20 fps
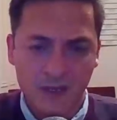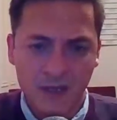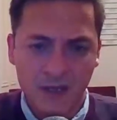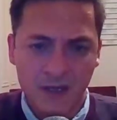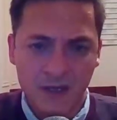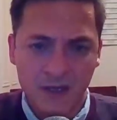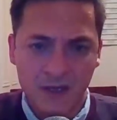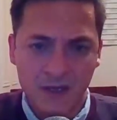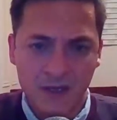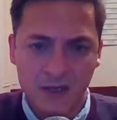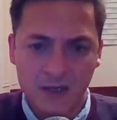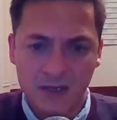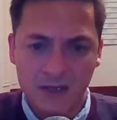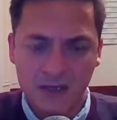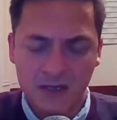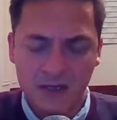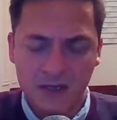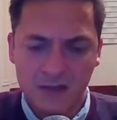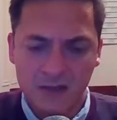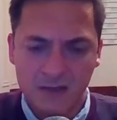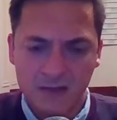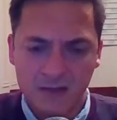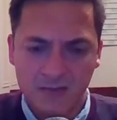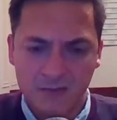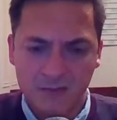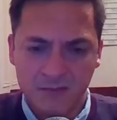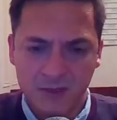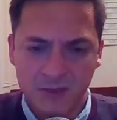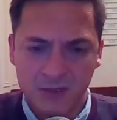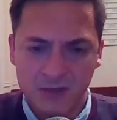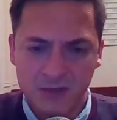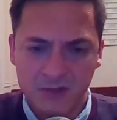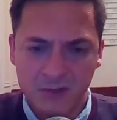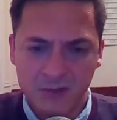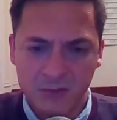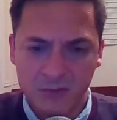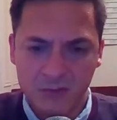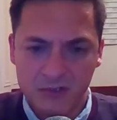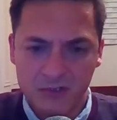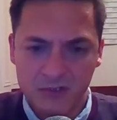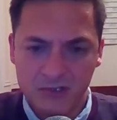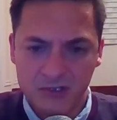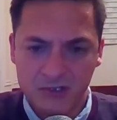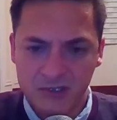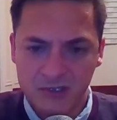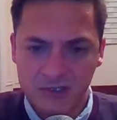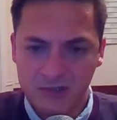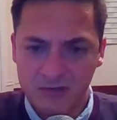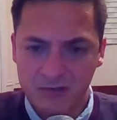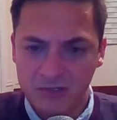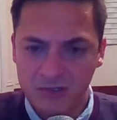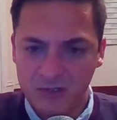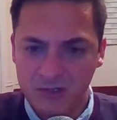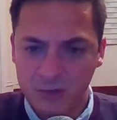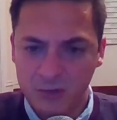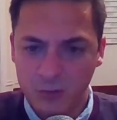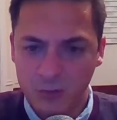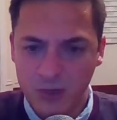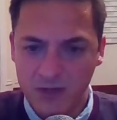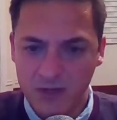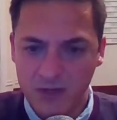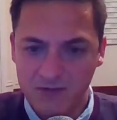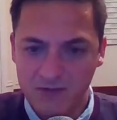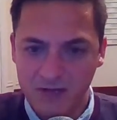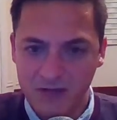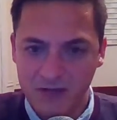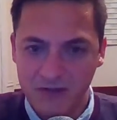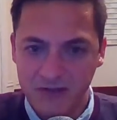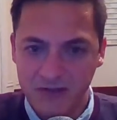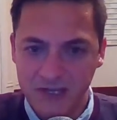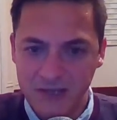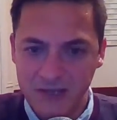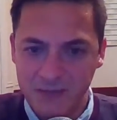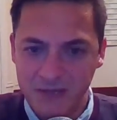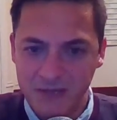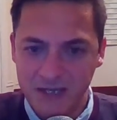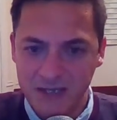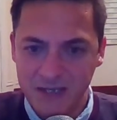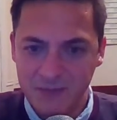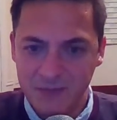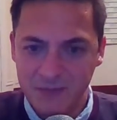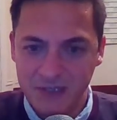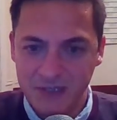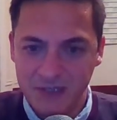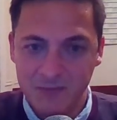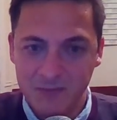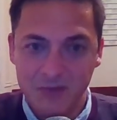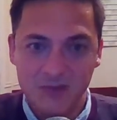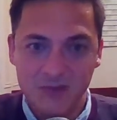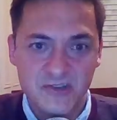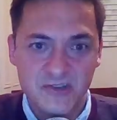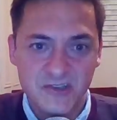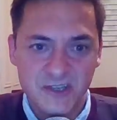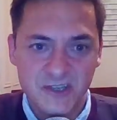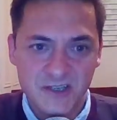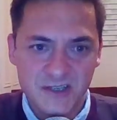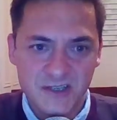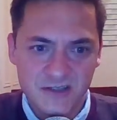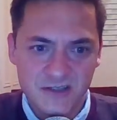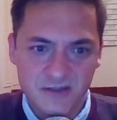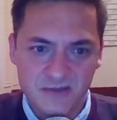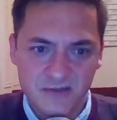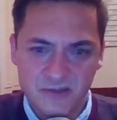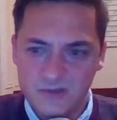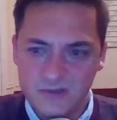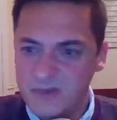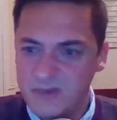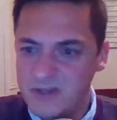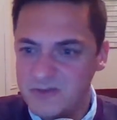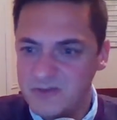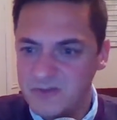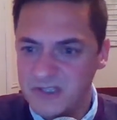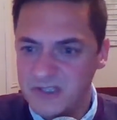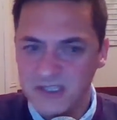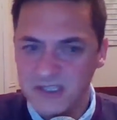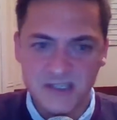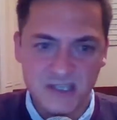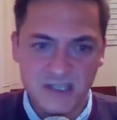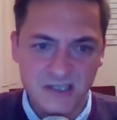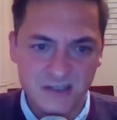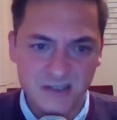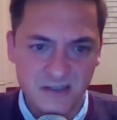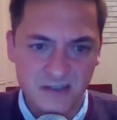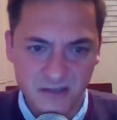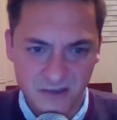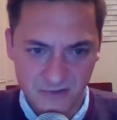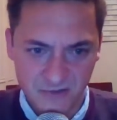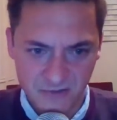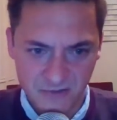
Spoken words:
I don't want to show you every other email in my inbox. So just bear with me a second and I'll find